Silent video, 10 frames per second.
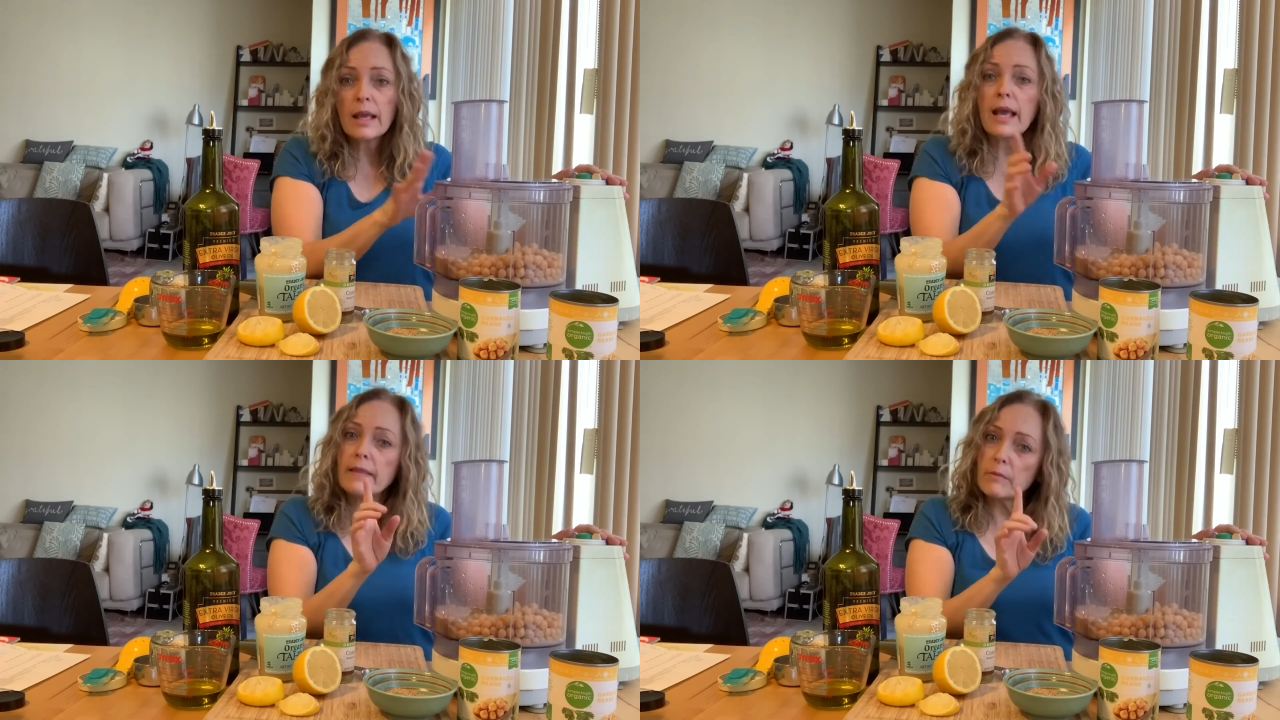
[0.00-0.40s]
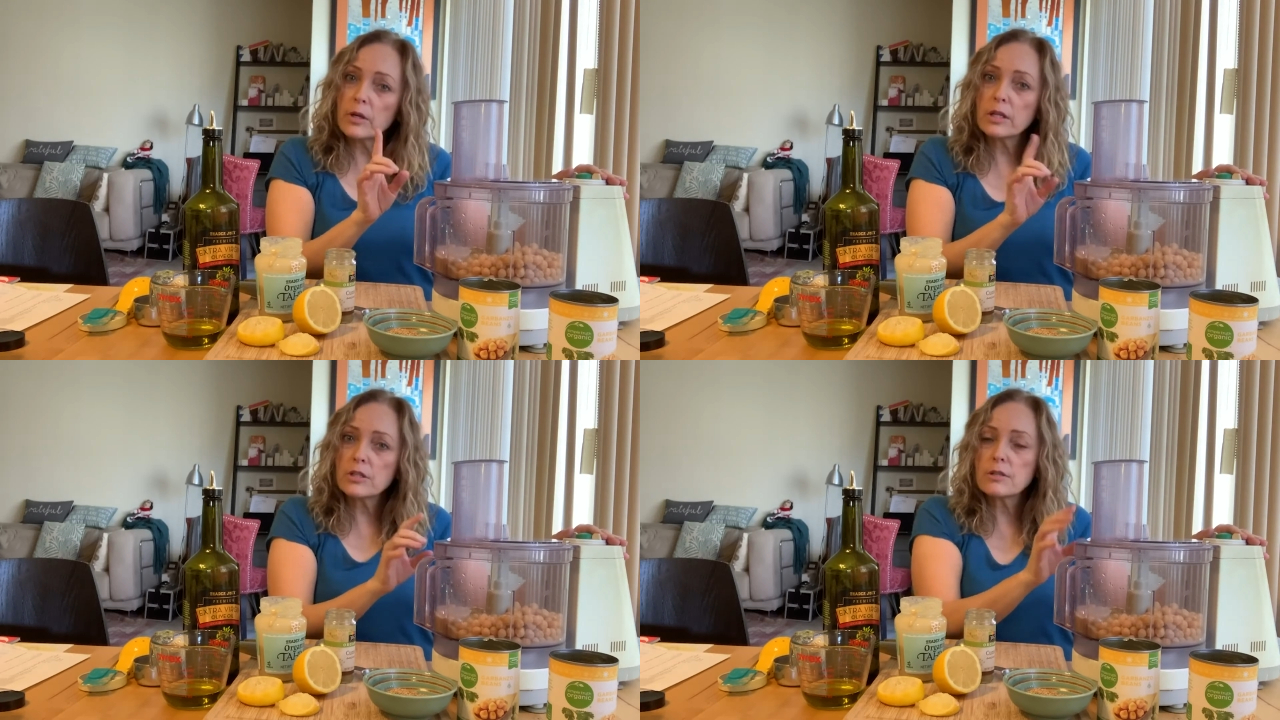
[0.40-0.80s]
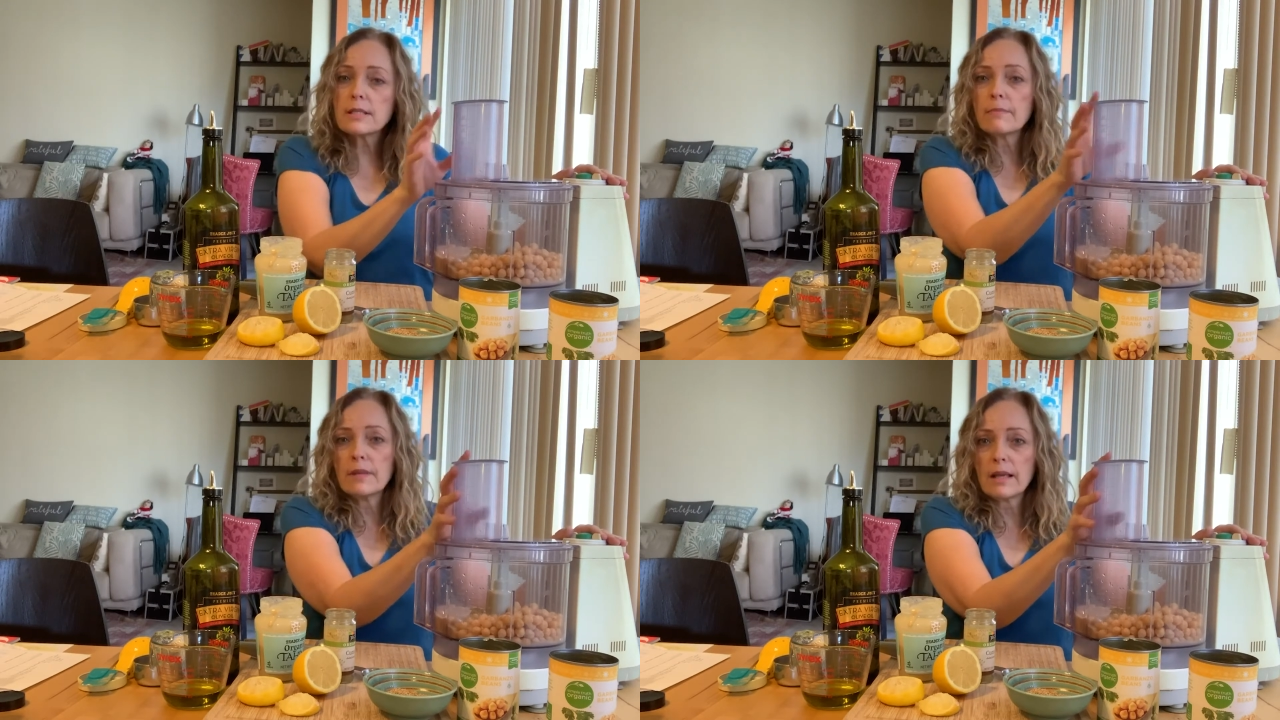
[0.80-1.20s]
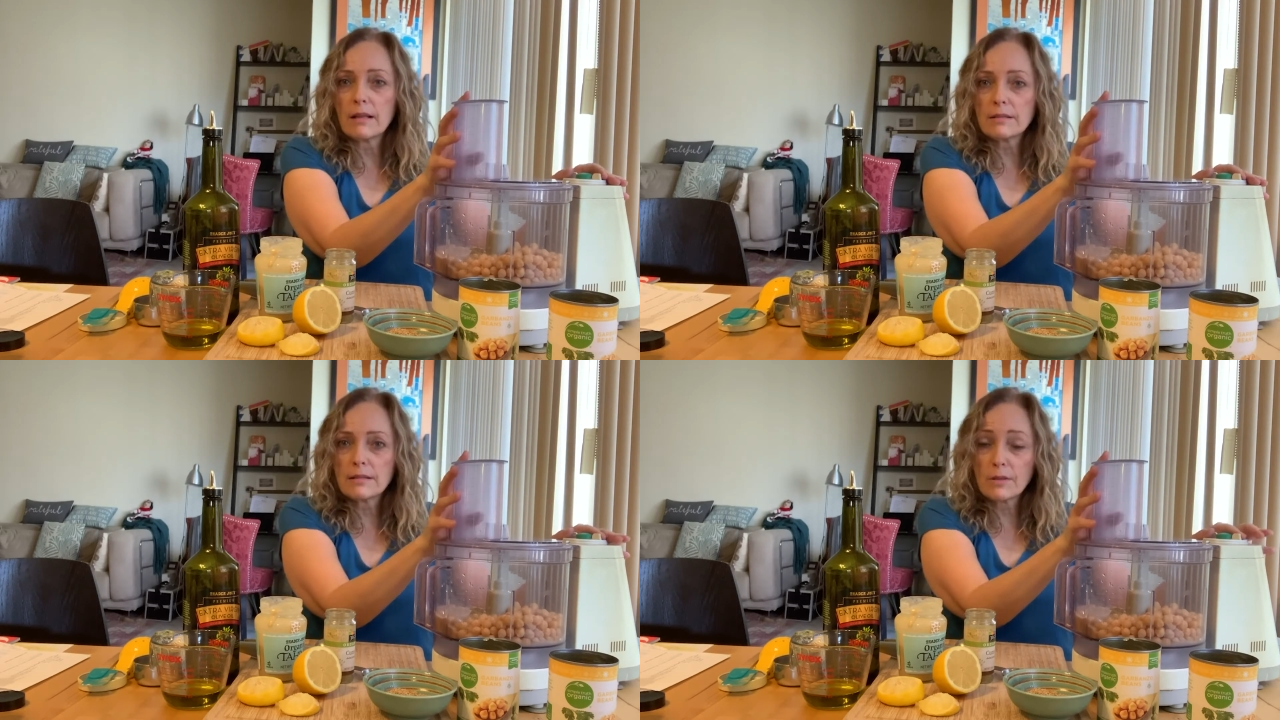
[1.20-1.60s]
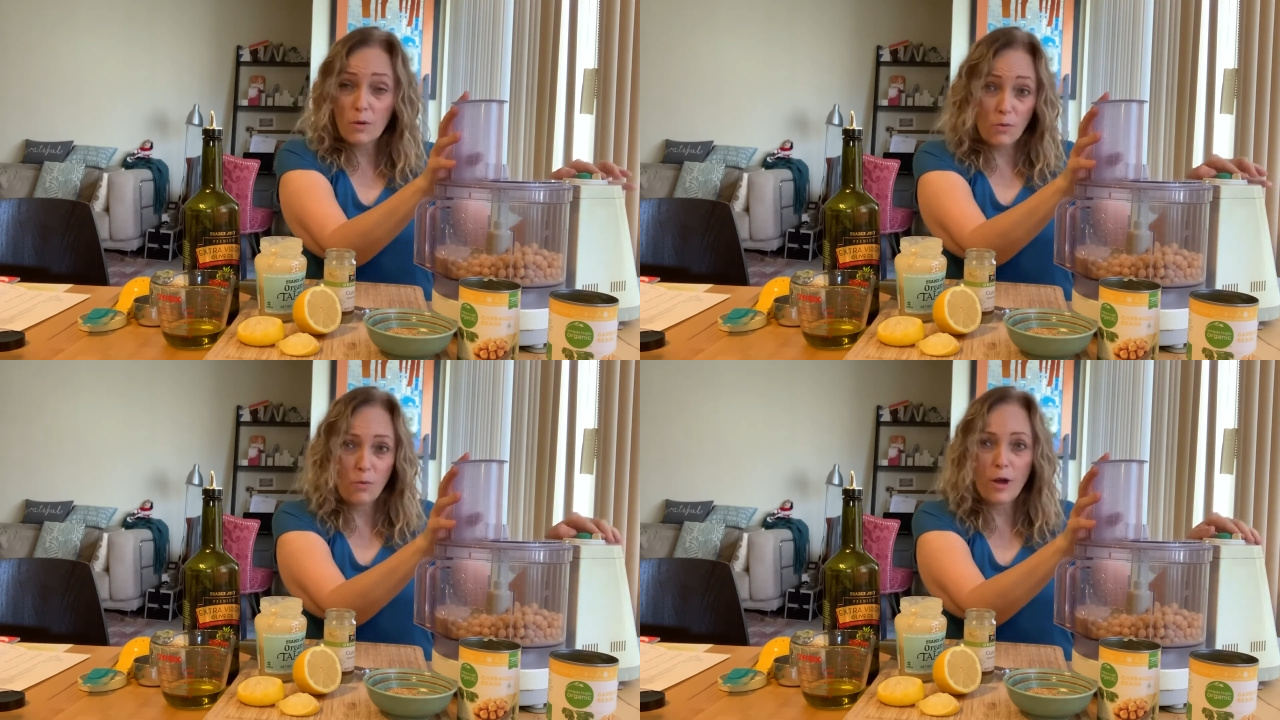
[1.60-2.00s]
And then we're going to do something else. So
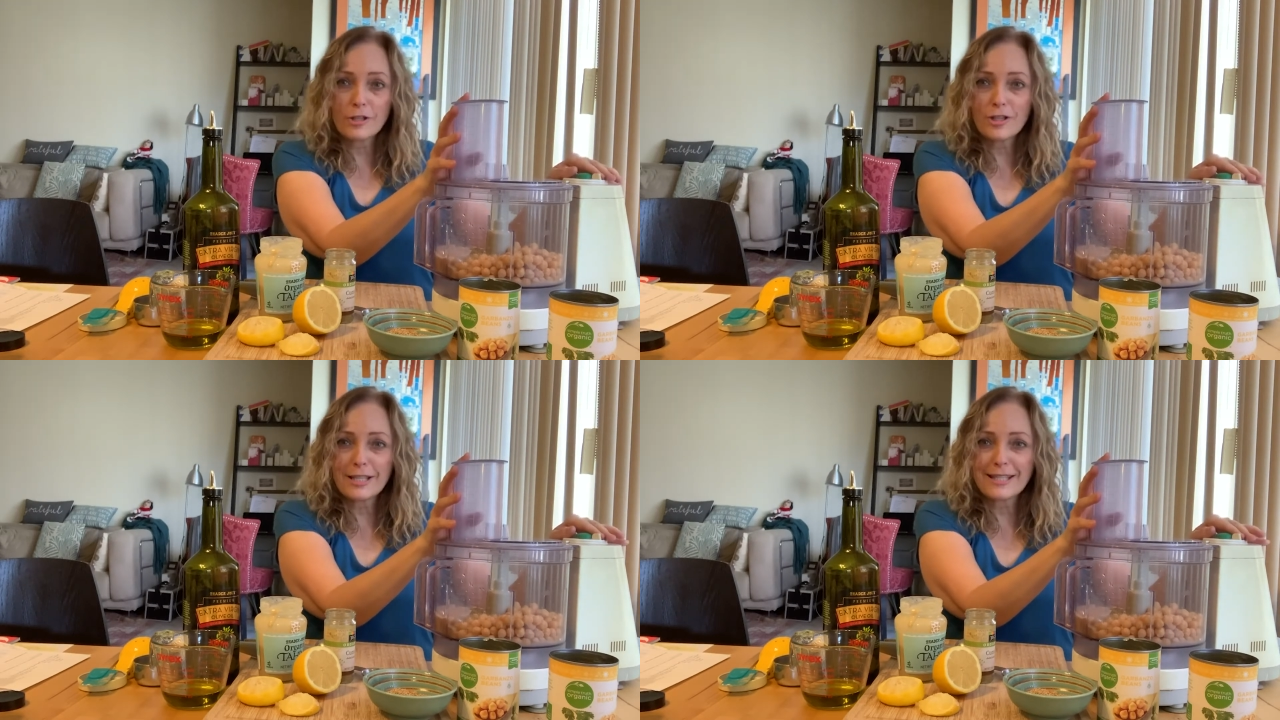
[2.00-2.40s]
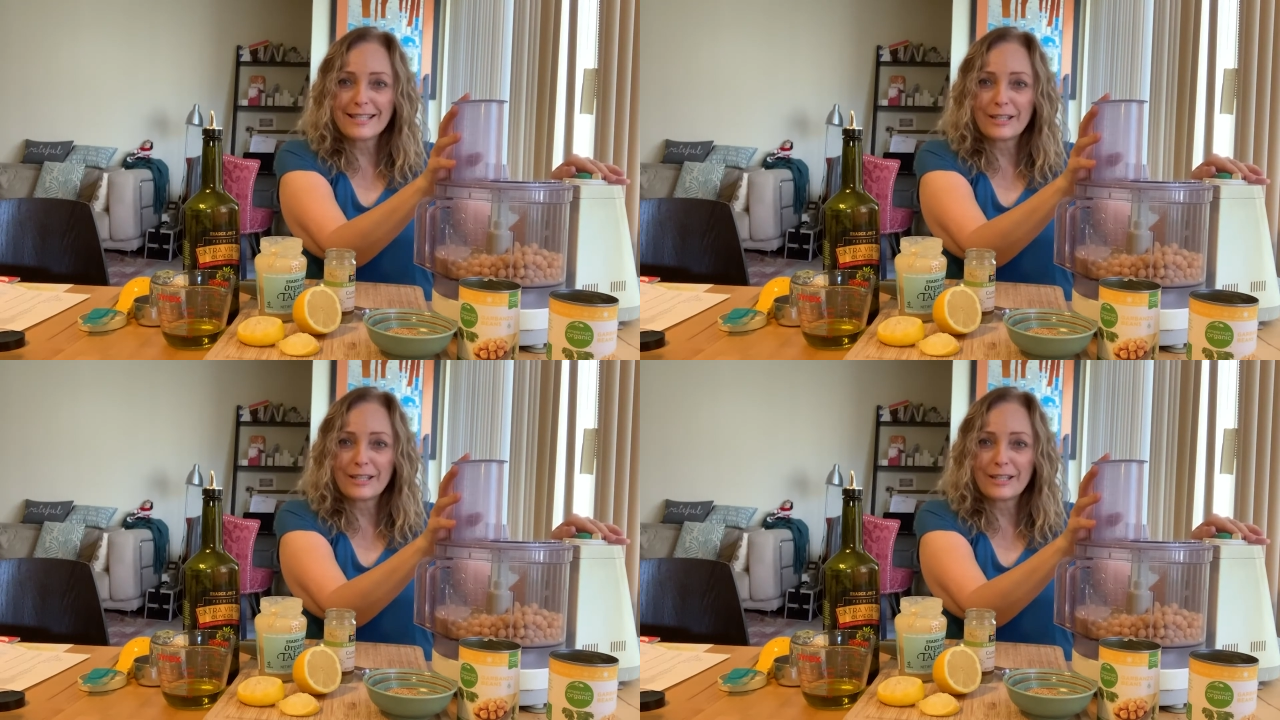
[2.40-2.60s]
watch this.